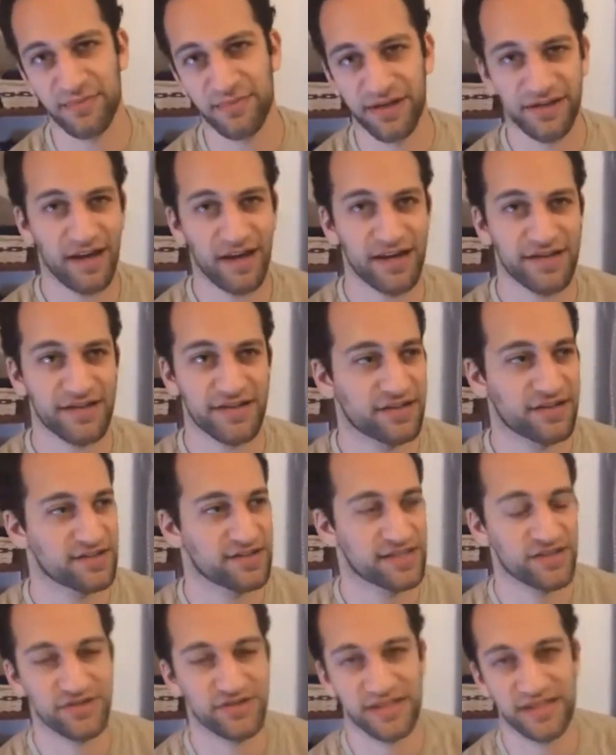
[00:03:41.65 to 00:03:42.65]
But it does, because
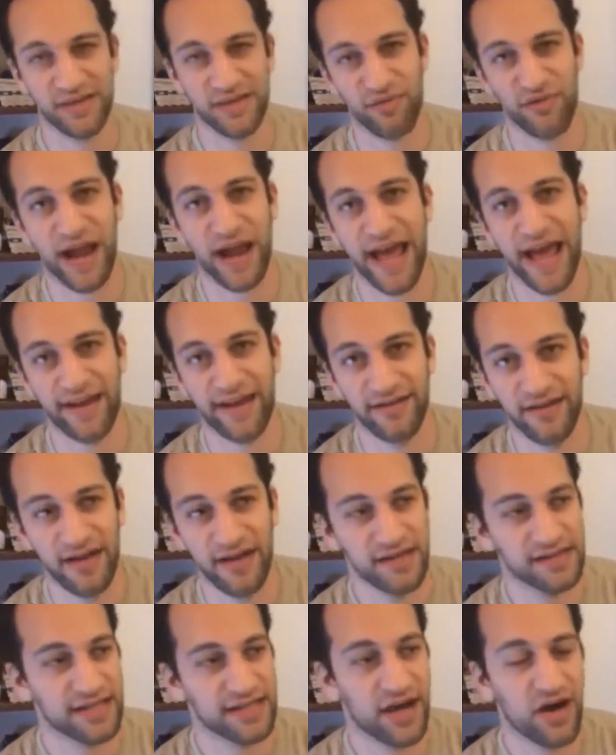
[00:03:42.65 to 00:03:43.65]
then you see the brand.
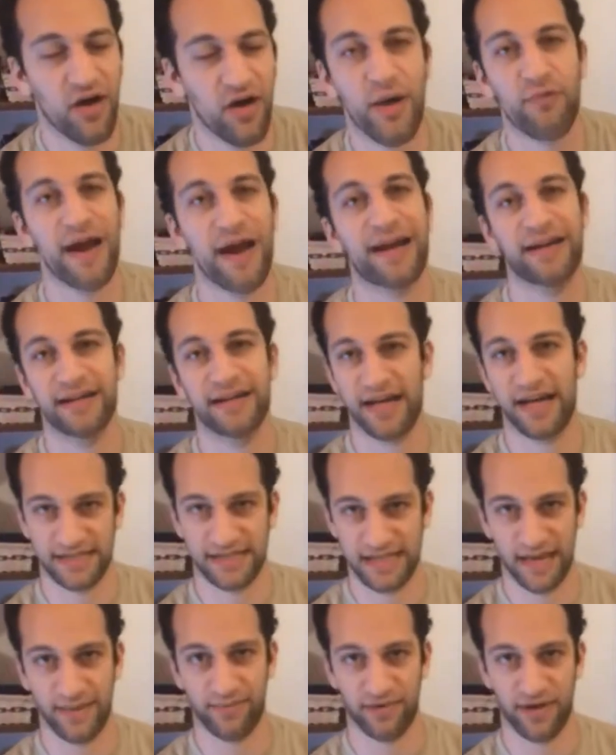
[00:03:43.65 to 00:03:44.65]
You say, oh, I recognize
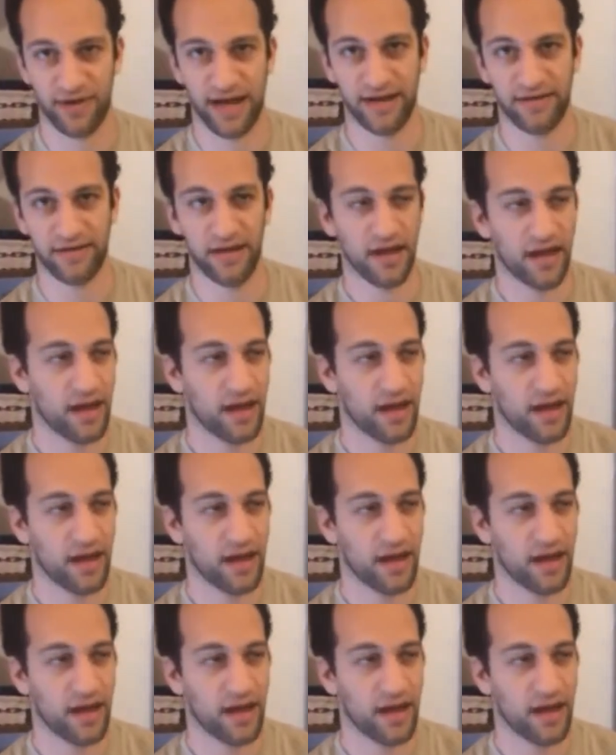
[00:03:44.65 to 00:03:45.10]
that brand.